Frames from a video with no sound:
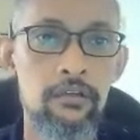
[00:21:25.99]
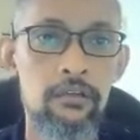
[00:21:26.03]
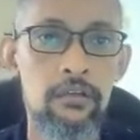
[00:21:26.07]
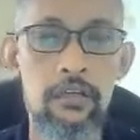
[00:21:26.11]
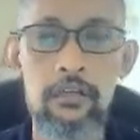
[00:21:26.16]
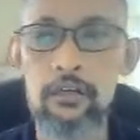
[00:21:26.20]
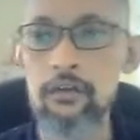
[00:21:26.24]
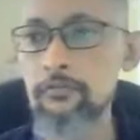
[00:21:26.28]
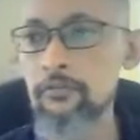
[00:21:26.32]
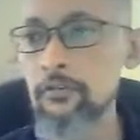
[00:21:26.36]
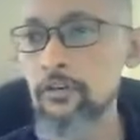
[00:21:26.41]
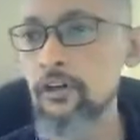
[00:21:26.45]

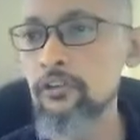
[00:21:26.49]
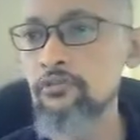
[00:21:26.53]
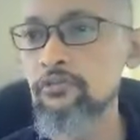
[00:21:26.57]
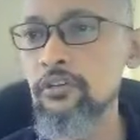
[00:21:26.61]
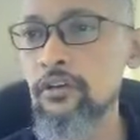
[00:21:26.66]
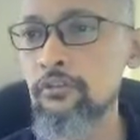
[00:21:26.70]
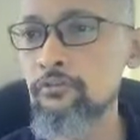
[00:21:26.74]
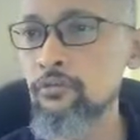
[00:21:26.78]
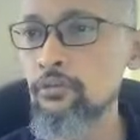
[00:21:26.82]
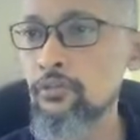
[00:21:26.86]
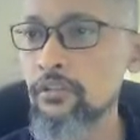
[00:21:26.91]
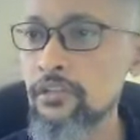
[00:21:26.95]
And of course, you
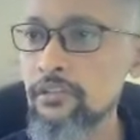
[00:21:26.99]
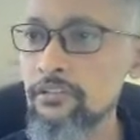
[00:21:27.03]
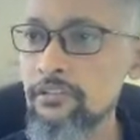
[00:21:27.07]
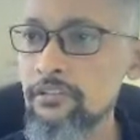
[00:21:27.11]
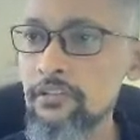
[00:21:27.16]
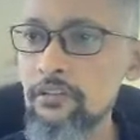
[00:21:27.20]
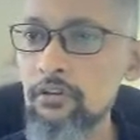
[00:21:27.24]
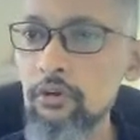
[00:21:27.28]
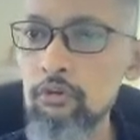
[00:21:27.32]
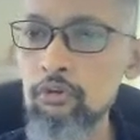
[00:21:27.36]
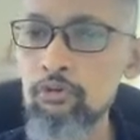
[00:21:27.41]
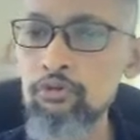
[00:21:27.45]
have to
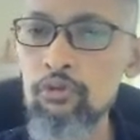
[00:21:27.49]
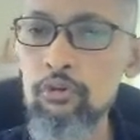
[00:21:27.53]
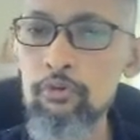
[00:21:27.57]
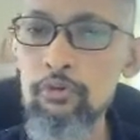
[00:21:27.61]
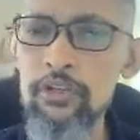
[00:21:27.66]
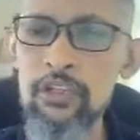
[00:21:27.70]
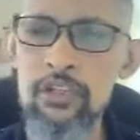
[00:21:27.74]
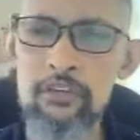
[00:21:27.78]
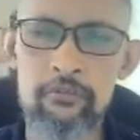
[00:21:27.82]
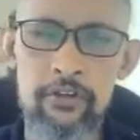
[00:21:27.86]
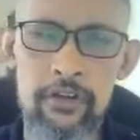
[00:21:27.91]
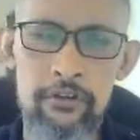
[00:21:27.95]
listen also
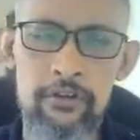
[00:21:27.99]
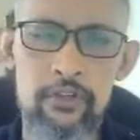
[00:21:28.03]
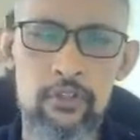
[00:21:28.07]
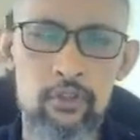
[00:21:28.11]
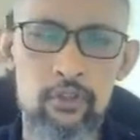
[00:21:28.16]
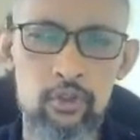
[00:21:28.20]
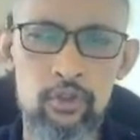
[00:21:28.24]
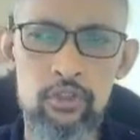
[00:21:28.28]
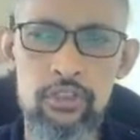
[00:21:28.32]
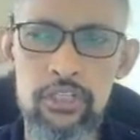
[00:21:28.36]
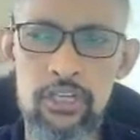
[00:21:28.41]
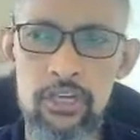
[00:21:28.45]
with a very
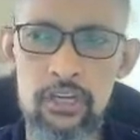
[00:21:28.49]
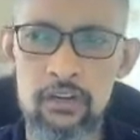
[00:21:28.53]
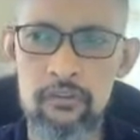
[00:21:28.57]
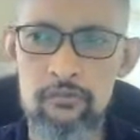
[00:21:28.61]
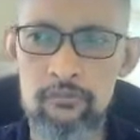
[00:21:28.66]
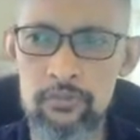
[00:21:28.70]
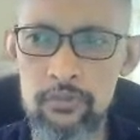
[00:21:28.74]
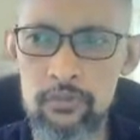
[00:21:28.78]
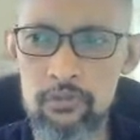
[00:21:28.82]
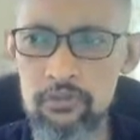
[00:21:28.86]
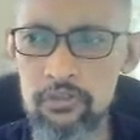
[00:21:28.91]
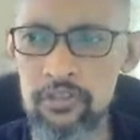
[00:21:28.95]
good kind of
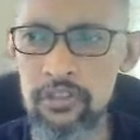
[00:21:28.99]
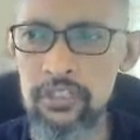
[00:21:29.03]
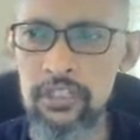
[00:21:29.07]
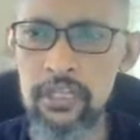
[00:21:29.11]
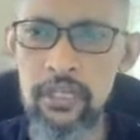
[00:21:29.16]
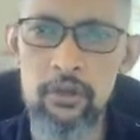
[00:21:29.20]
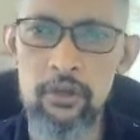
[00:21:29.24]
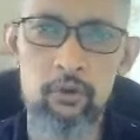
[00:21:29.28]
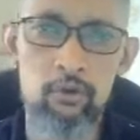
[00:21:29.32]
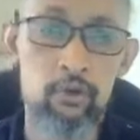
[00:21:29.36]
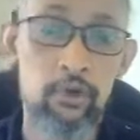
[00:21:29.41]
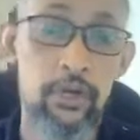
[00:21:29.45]
music
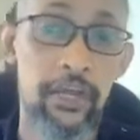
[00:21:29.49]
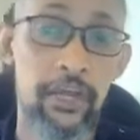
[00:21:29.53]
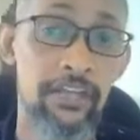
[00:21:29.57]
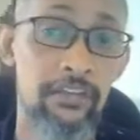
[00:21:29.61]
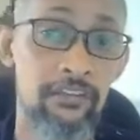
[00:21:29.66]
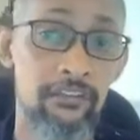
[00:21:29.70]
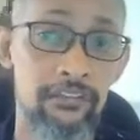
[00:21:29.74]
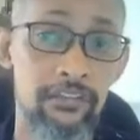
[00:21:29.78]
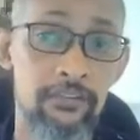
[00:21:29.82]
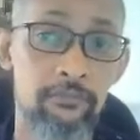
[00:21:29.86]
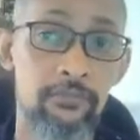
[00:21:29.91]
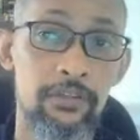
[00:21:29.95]
there at the
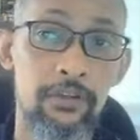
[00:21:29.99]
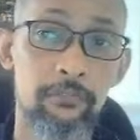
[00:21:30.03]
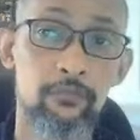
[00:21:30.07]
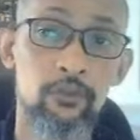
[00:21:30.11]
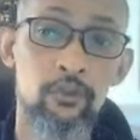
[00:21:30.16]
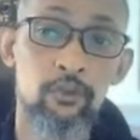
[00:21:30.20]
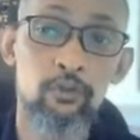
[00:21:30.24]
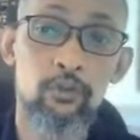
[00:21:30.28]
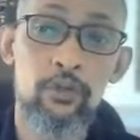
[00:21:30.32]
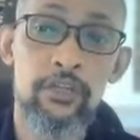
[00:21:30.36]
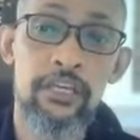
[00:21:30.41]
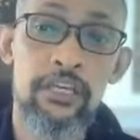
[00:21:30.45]
same time
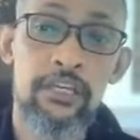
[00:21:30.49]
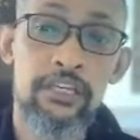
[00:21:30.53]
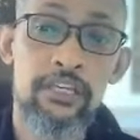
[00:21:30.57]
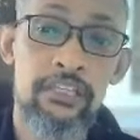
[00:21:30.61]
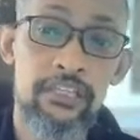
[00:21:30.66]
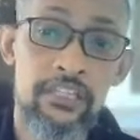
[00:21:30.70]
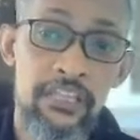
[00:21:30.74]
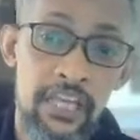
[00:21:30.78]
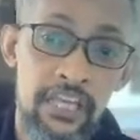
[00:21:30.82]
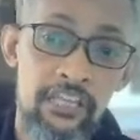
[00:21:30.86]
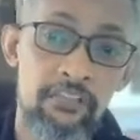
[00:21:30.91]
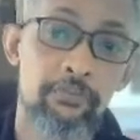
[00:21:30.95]
to
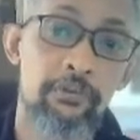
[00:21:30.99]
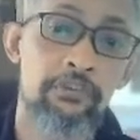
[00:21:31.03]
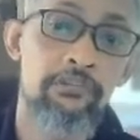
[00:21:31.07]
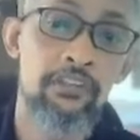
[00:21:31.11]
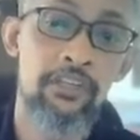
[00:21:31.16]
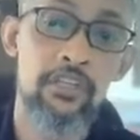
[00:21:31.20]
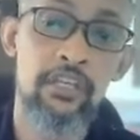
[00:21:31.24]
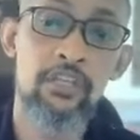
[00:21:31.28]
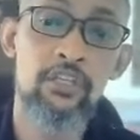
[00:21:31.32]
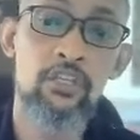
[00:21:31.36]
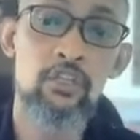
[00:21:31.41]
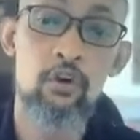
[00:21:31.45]
engage
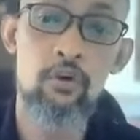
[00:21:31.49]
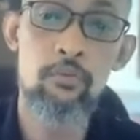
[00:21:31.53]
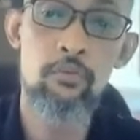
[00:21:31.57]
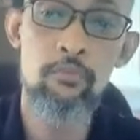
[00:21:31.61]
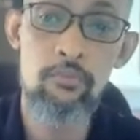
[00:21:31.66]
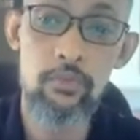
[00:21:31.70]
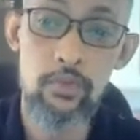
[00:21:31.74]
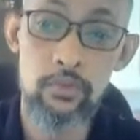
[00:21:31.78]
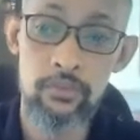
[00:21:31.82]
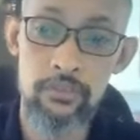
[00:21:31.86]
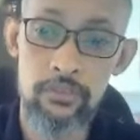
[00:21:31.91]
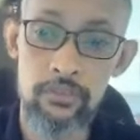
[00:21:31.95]
basically your
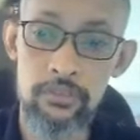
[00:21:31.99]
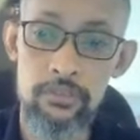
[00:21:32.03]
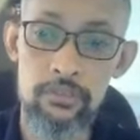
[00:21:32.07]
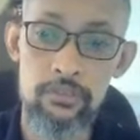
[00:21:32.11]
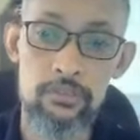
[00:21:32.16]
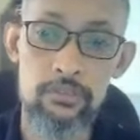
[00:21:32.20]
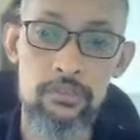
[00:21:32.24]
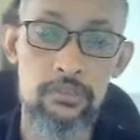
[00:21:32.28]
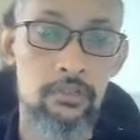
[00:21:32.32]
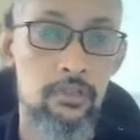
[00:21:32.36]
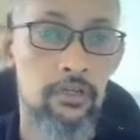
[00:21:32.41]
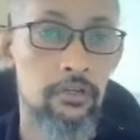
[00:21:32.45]
mood,
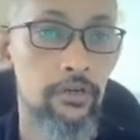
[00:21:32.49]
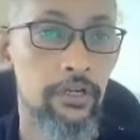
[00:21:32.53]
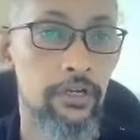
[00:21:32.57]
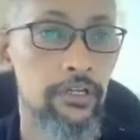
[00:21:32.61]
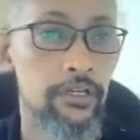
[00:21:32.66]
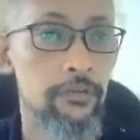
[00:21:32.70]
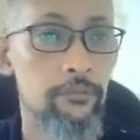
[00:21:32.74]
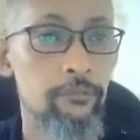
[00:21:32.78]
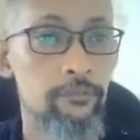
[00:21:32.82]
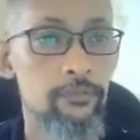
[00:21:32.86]
right?